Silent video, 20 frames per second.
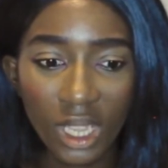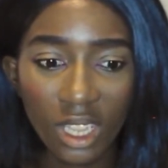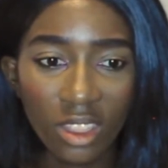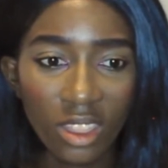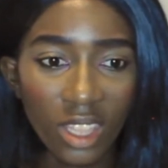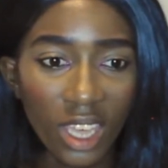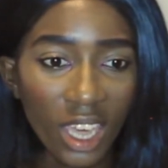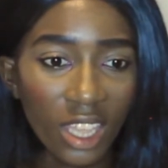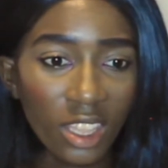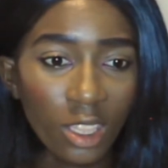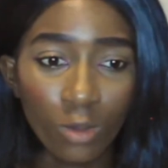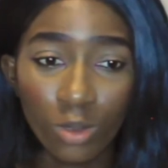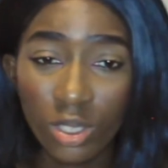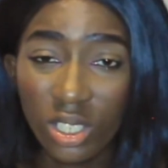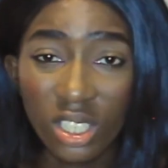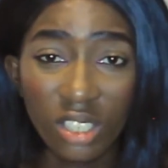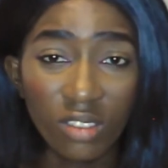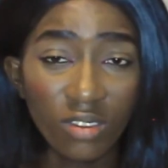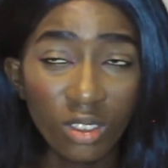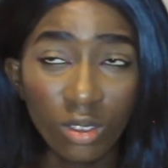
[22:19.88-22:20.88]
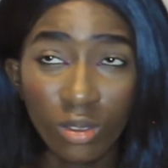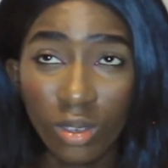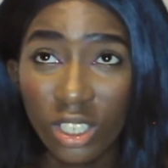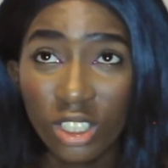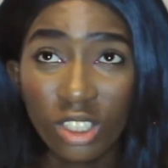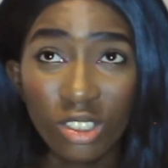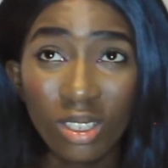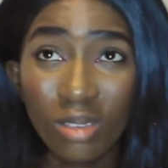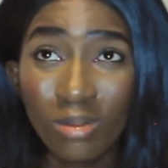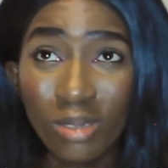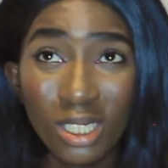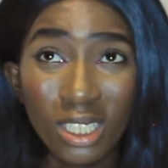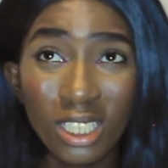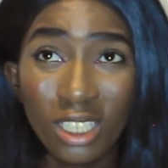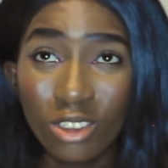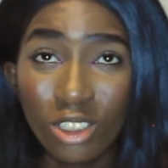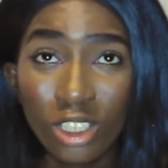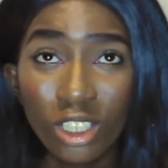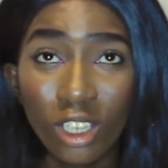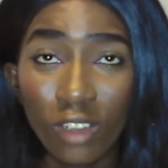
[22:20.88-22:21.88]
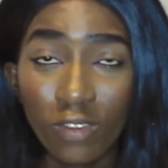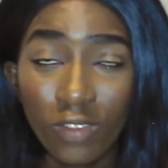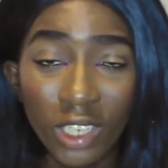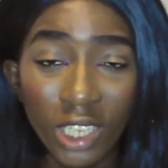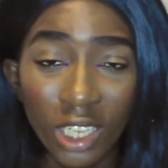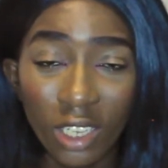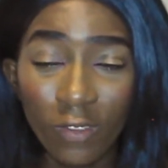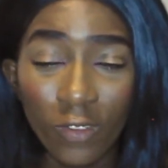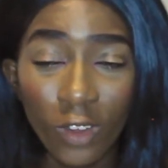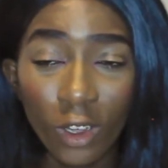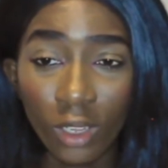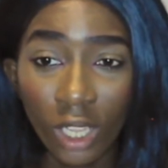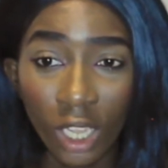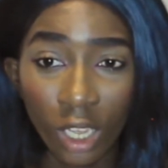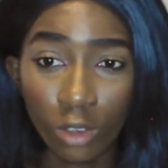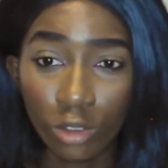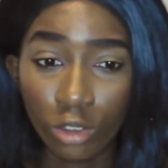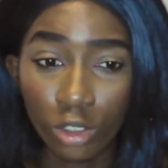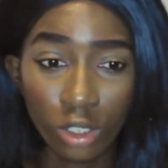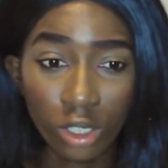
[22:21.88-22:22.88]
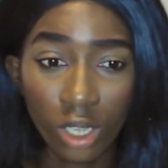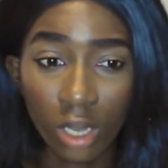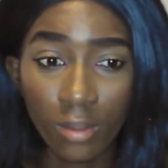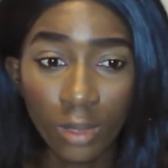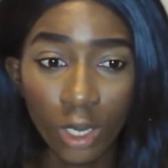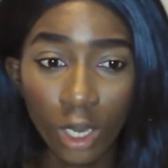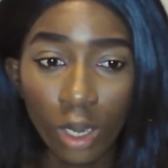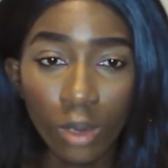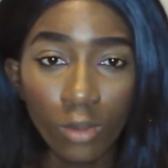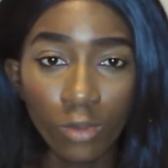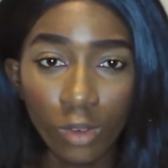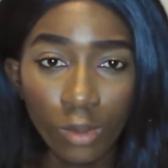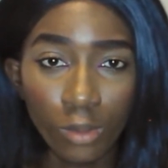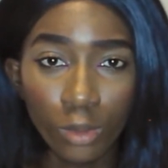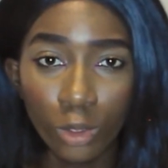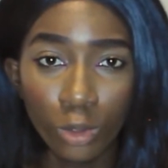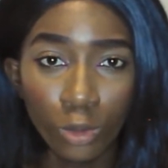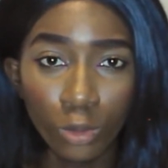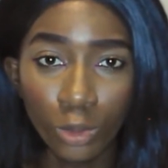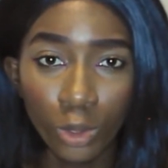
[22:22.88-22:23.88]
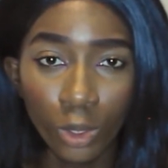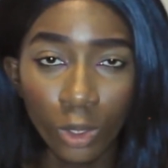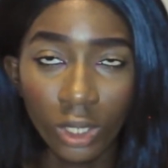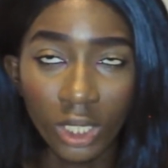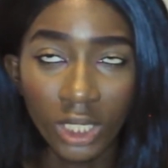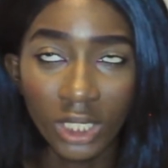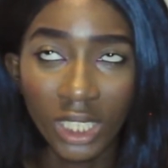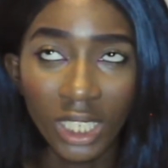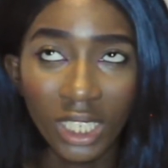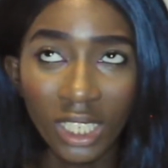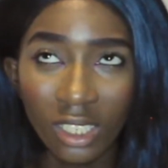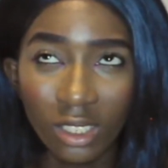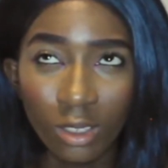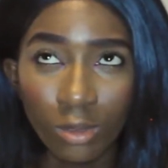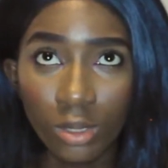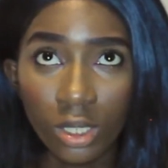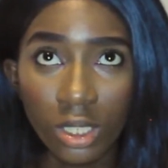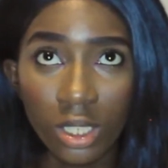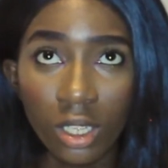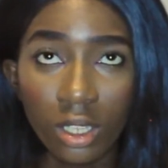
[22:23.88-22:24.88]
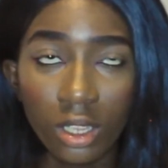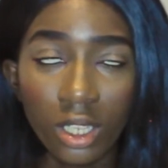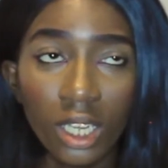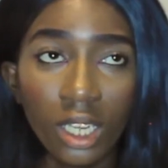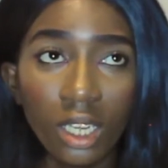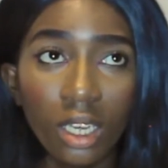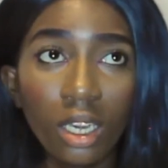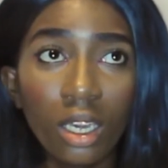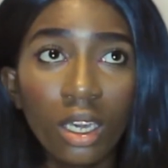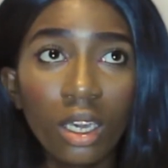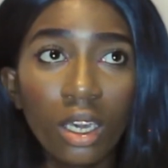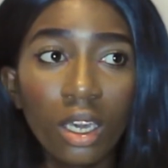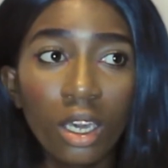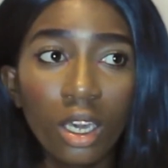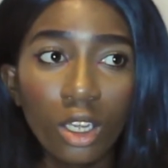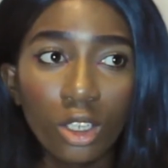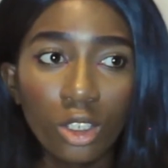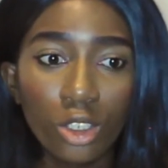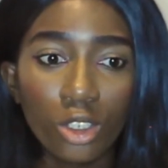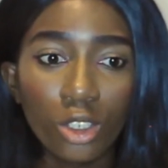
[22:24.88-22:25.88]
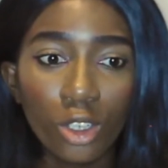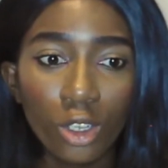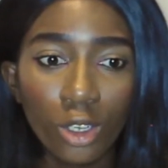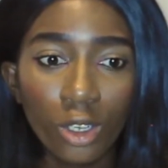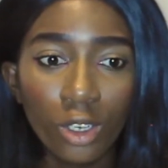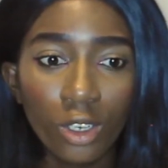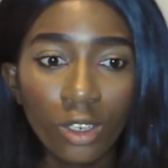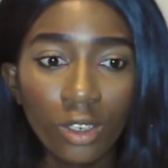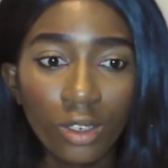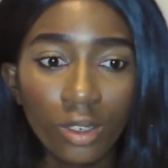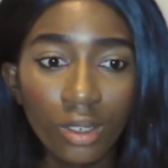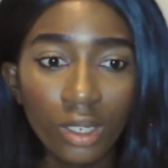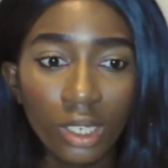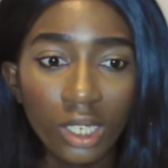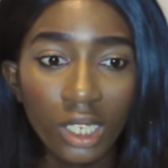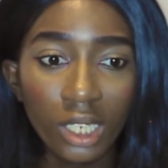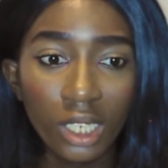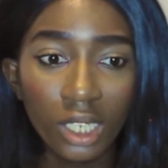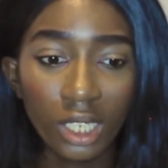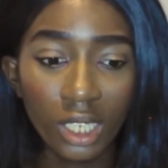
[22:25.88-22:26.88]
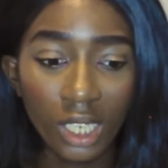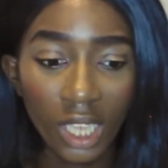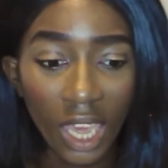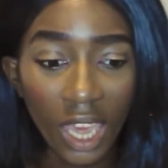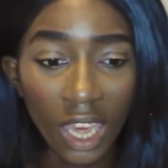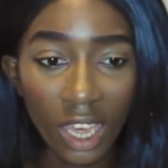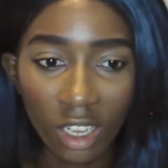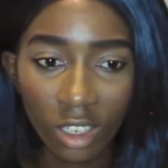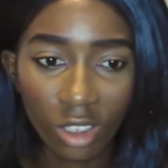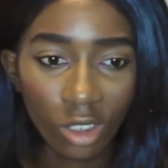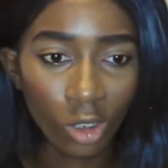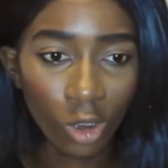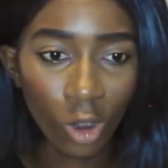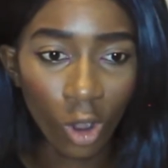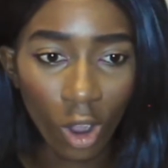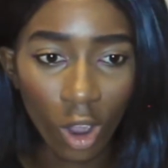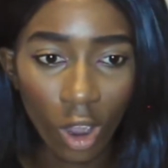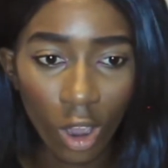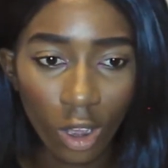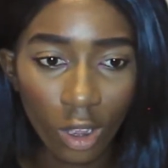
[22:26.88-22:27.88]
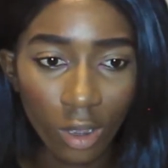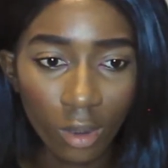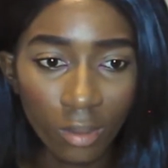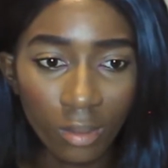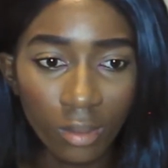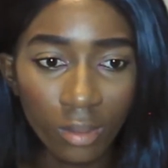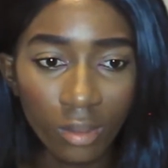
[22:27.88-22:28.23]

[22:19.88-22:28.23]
There wasn't even a question. There was literally nothing. It felt like I was just coming home from a normal holiday. Like, there was nothing. So yeah, got home,